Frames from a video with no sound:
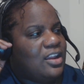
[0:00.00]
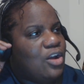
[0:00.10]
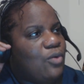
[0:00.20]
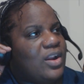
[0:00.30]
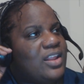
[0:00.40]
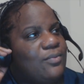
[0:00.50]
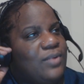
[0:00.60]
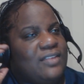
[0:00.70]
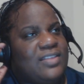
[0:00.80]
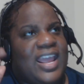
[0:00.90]

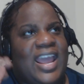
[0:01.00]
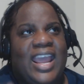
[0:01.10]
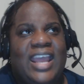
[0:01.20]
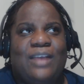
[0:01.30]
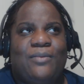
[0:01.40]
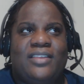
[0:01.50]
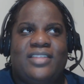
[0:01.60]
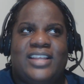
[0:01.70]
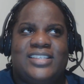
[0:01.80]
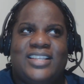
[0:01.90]
what if they hate it? What
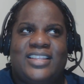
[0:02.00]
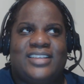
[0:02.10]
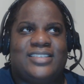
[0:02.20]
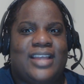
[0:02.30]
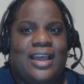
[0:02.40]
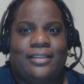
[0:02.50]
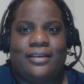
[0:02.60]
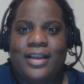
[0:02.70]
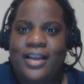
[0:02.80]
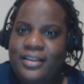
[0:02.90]
if they sit there and say I
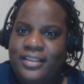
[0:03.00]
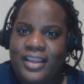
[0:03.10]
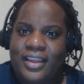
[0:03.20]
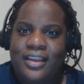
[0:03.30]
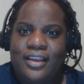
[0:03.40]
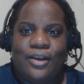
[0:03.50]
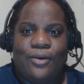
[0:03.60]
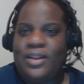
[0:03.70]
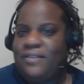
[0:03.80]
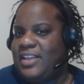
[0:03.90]
look ugly?
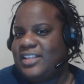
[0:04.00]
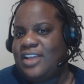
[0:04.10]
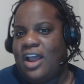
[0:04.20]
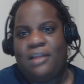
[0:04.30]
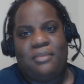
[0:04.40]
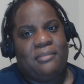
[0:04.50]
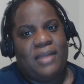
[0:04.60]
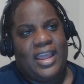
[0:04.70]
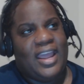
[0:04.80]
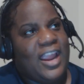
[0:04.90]
What if they talk
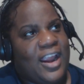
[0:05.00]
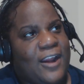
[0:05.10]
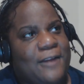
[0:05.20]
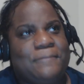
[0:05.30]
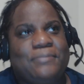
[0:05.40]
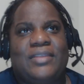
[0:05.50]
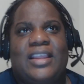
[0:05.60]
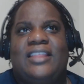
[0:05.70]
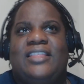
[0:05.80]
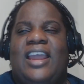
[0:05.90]
about my hair?
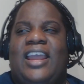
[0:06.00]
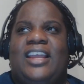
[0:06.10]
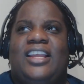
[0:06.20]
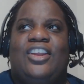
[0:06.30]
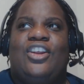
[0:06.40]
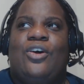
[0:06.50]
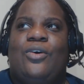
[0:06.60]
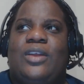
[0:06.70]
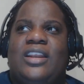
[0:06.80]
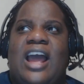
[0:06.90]

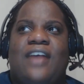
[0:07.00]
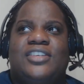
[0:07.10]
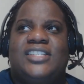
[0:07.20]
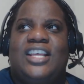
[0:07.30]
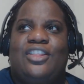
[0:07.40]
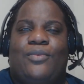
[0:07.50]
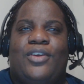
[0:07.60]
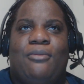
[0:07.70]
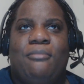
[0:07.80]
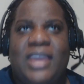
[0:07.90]
Now they're seeing the
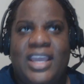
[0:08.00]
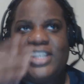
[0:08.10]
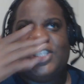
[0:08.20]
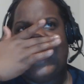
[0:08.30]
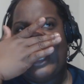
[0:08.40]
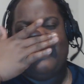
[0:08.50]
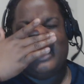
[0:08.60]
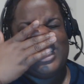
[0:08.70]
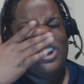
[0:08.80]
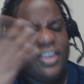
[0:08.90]
real me. Should I
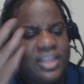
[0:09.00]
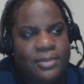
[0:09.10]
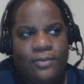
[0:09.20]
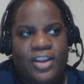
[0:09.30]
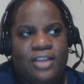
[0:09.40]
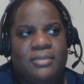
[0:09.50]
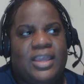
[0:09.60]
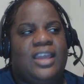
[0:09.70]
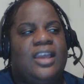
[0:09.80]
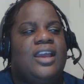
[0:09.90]
be showing them the real
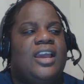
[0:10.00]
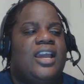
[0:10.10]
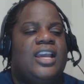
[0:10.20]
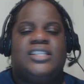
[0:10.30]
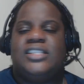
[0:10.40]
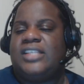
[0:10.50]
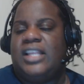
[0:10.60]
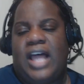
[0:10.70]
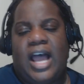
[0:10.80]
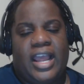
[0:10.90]
me? It's just
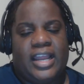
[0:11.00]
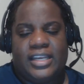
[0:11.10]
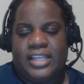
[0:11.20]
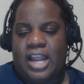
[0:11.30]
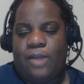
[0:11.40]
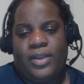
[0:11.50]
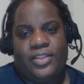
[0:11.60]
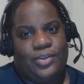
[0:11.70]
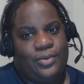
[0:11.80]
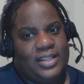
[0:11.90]
a lot that I
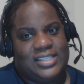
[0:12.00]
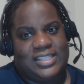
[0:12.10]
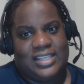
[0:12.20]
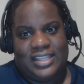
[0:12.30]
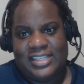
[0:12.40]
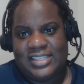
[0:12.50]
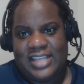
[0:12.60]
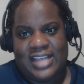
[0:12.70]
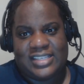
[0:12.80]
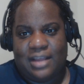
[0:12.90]
went through in these
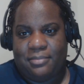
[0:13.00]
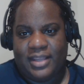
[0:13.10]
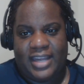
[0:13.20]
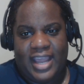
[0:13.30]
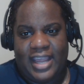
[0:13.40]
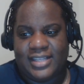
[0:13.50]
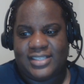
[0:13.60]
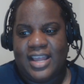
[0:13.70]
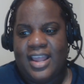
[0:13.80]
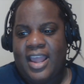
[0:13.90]
last couple of
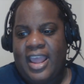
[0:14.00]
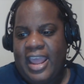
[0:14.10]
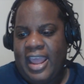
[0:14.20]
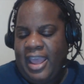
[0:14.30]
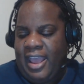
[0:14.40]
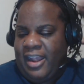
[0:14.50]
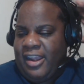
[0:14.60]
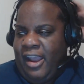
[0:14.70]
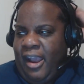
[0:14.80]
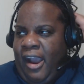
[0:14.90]
days.
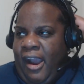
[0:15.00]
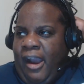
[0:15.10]
And